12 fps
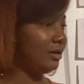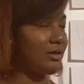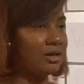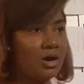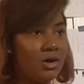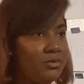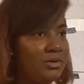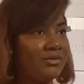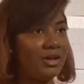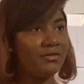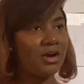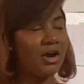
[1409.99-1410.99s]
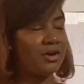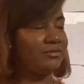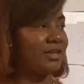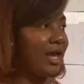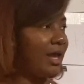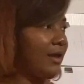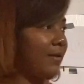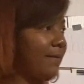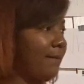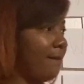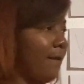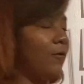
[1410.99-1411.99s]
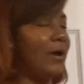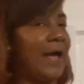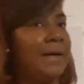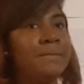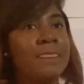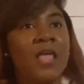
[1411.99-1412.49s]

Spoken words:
No, we've never heard of that? Okay.